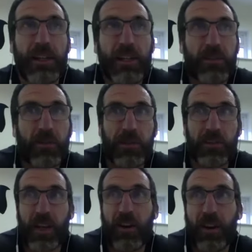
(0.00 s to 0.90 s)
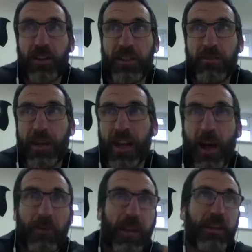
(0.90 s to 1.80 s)
So as a psychologist, we can
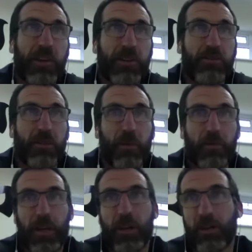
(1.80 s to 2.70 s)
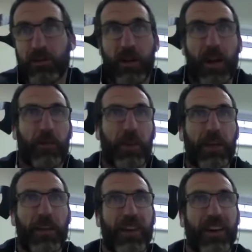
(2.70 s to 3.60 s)
help the individual, but we can also help
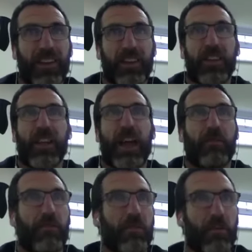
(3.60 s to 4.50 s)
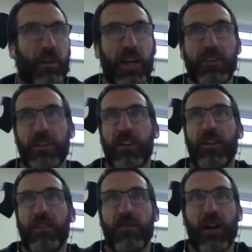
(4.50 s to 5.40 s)
the level of cohesion and
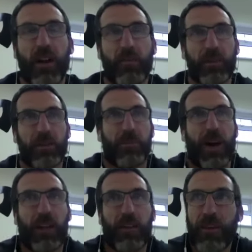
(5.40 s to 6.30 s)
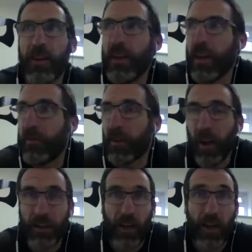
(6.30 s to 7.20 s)
the environment as well. And if you
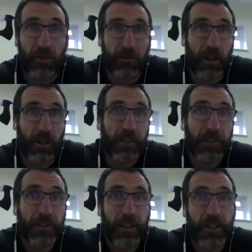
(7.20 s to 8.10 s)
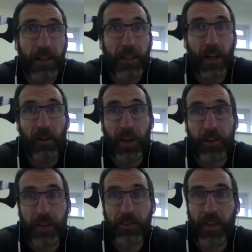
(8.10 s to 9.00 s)
like, the culture, how
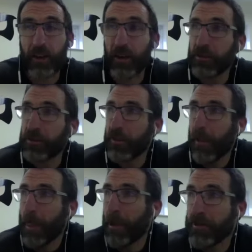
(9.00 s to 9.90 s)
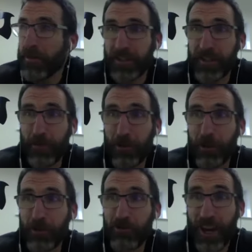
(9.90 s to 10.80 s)
that goes. So that's a
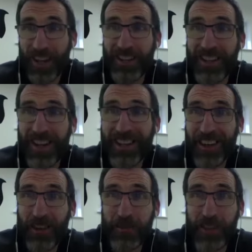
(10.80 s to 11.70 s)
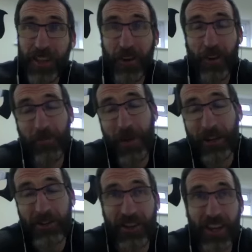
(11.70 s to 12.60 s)
typical training day. Obviously then on a
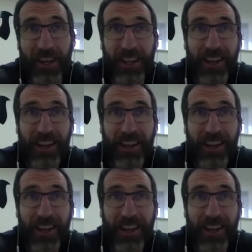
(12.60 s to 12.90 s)
match day,